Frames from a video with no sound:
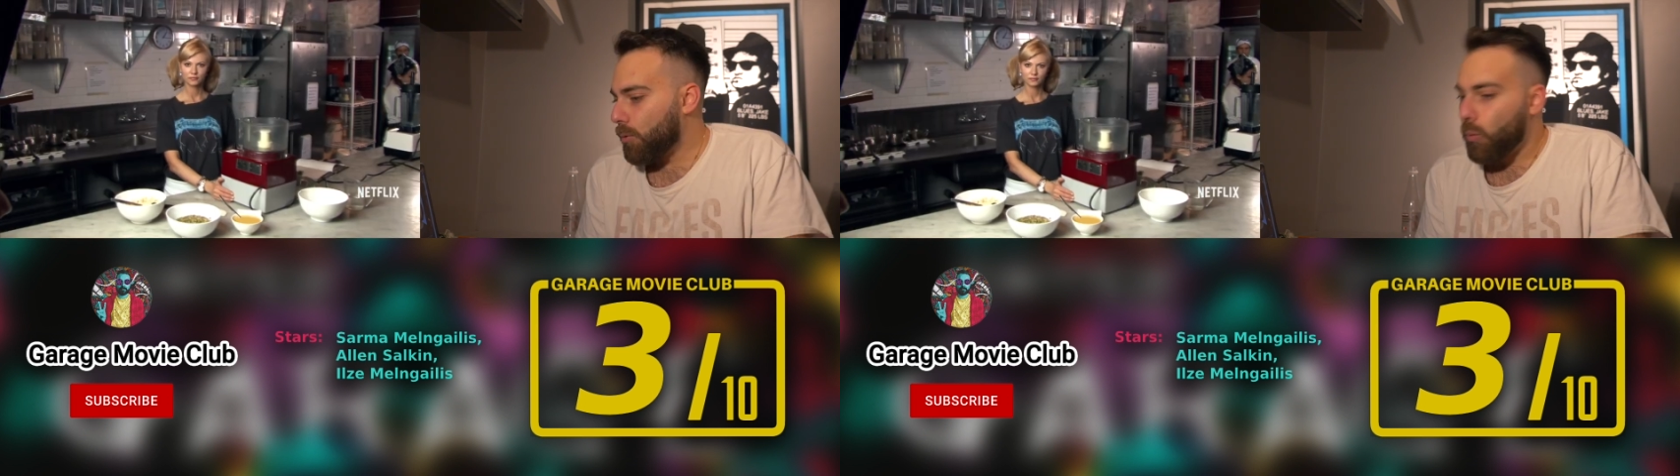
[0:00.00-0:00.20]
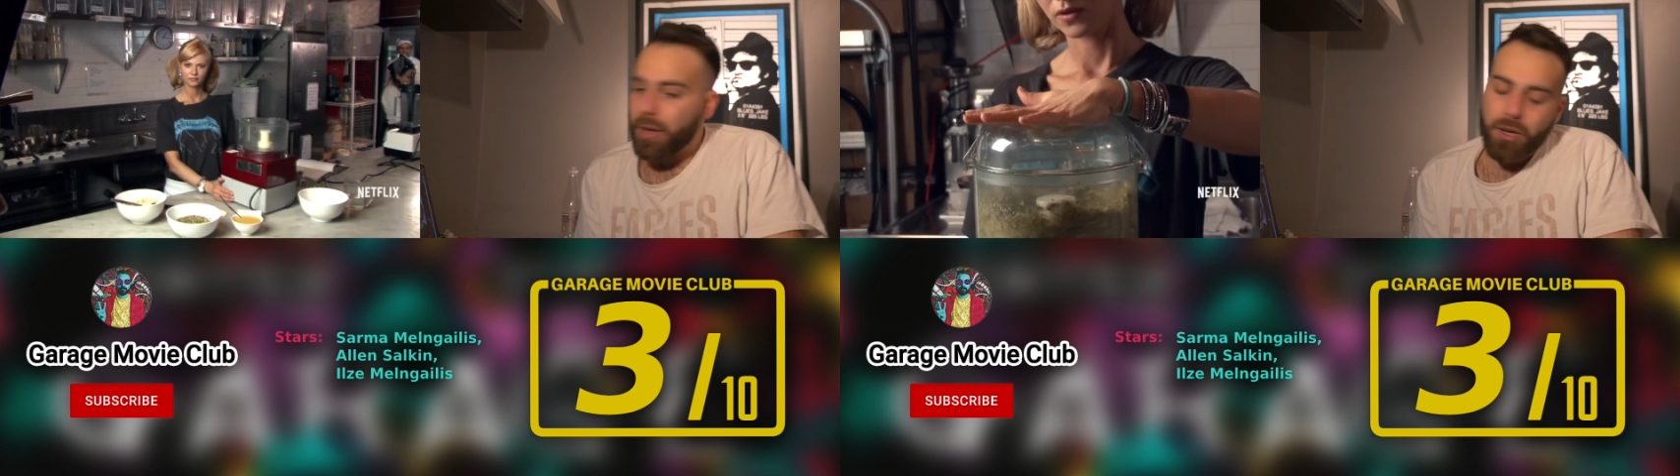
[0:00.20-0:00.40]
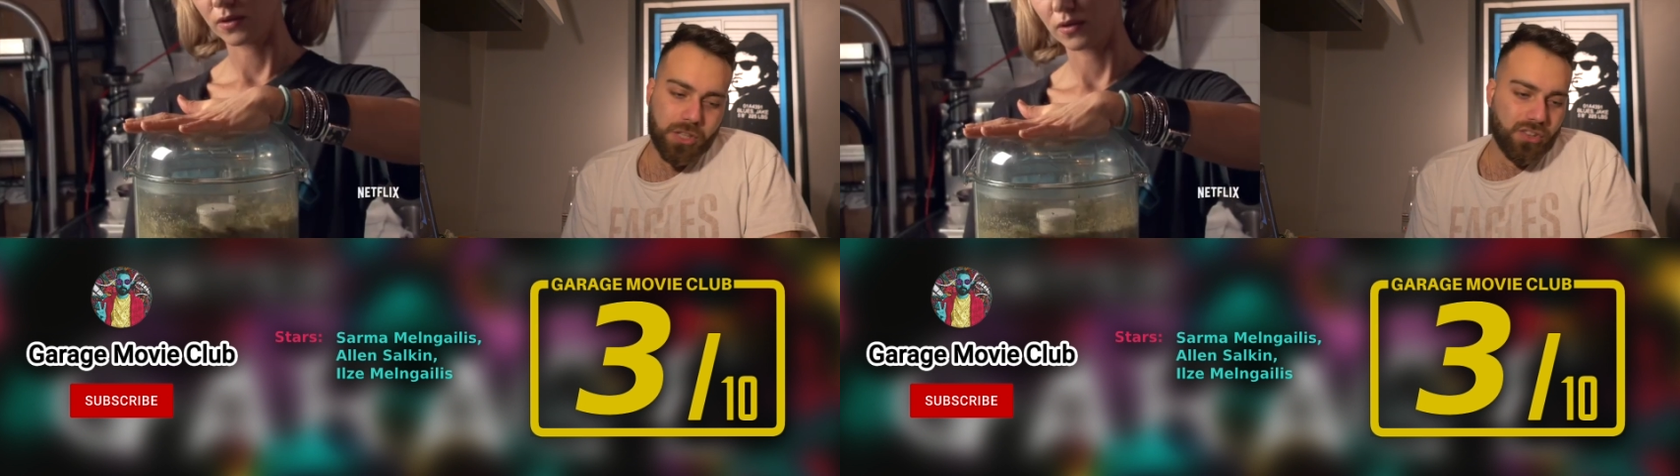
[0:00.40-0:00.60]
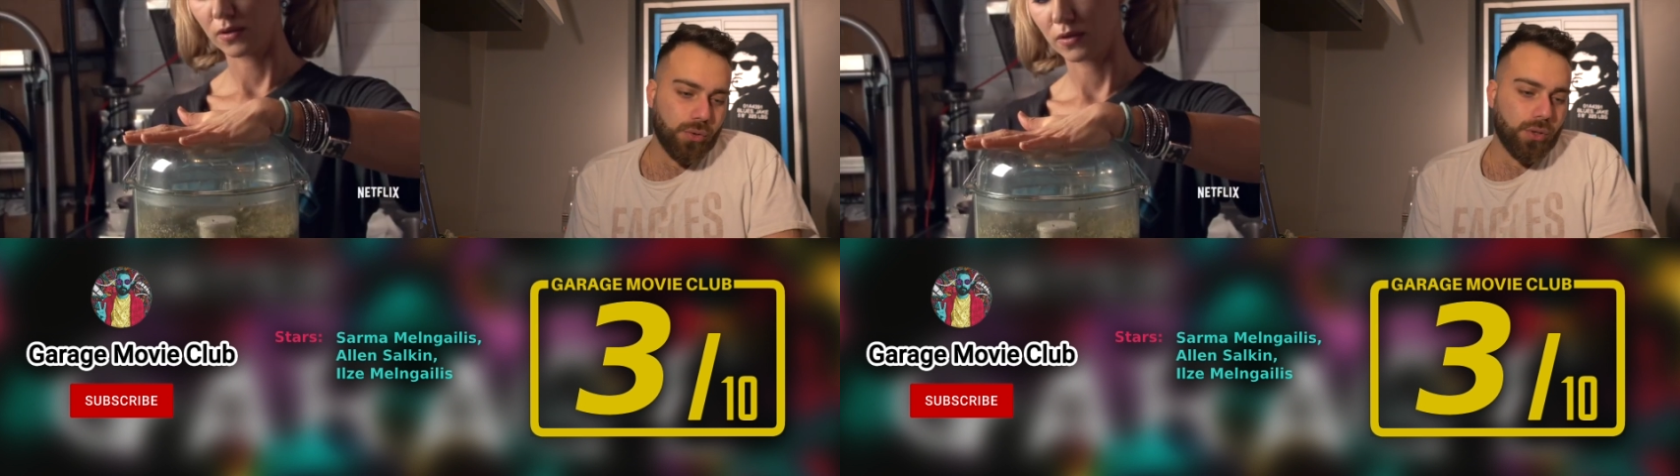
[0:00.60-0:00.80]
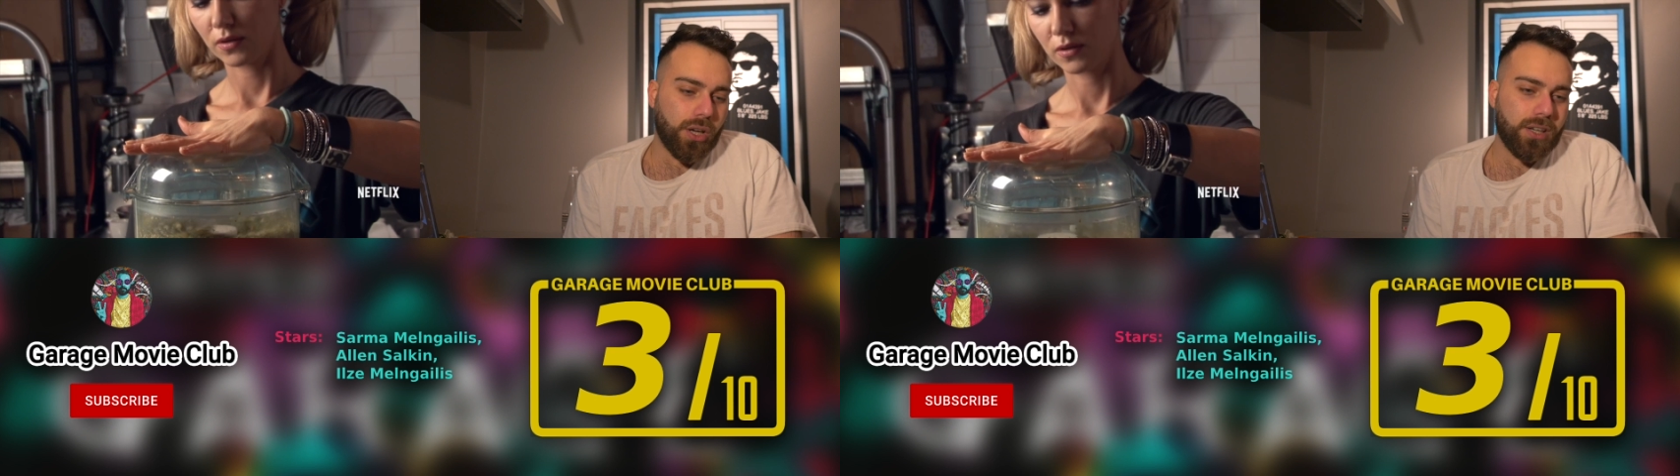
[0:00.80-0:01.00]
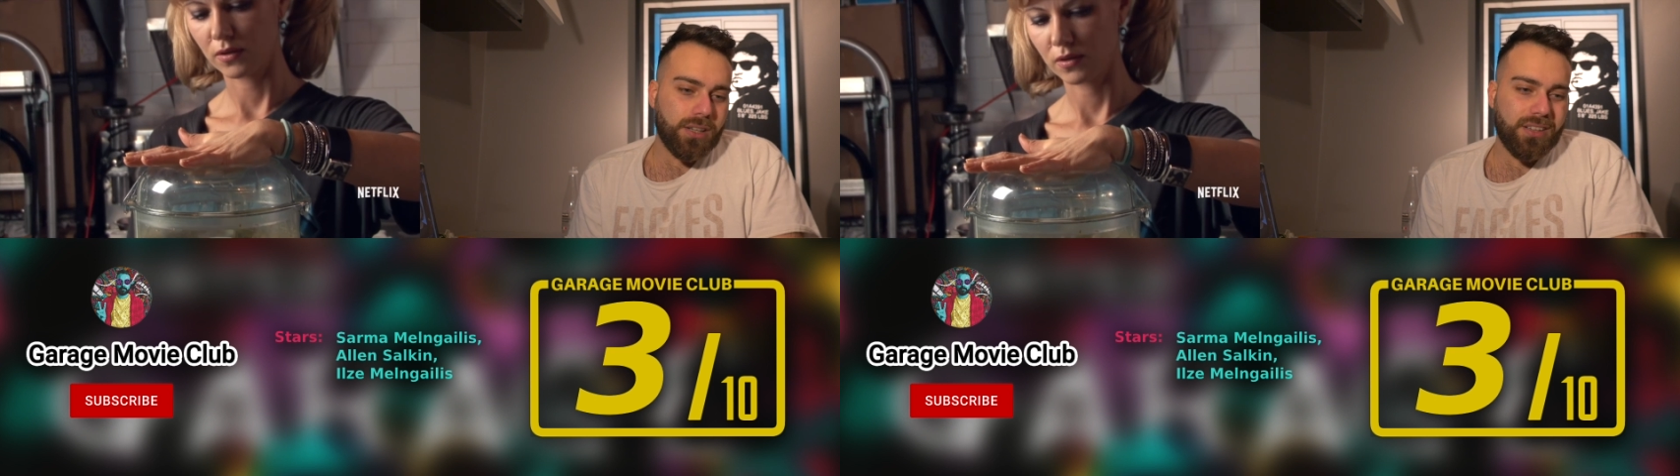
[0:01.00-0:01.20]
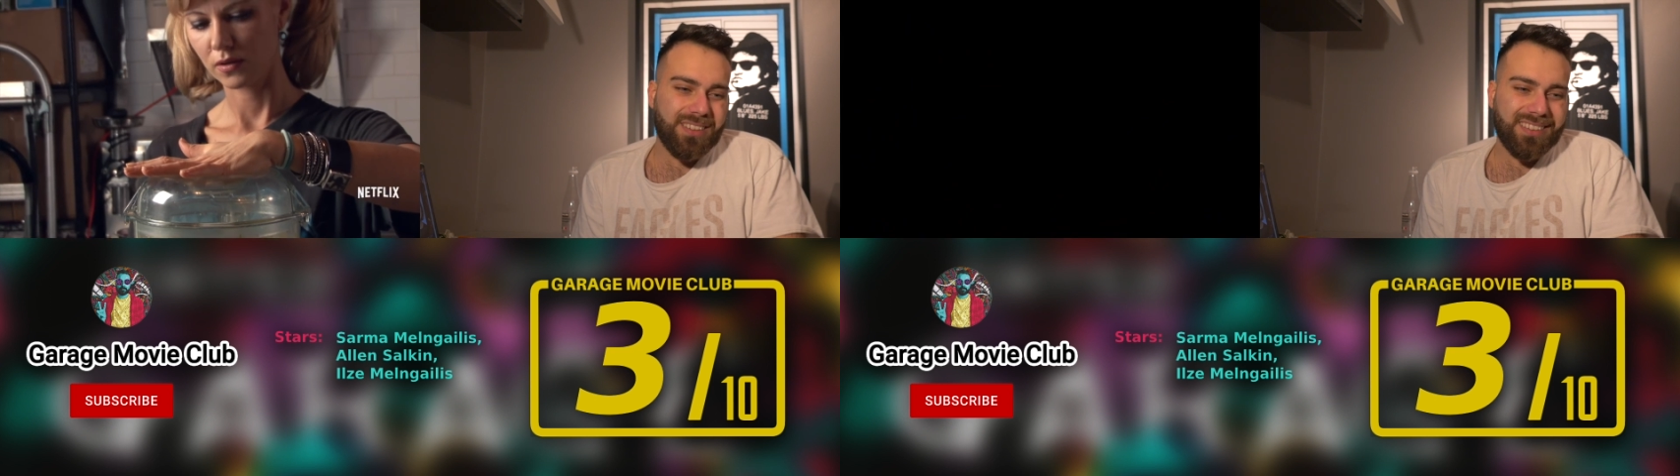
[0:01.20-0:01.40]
Went on too long,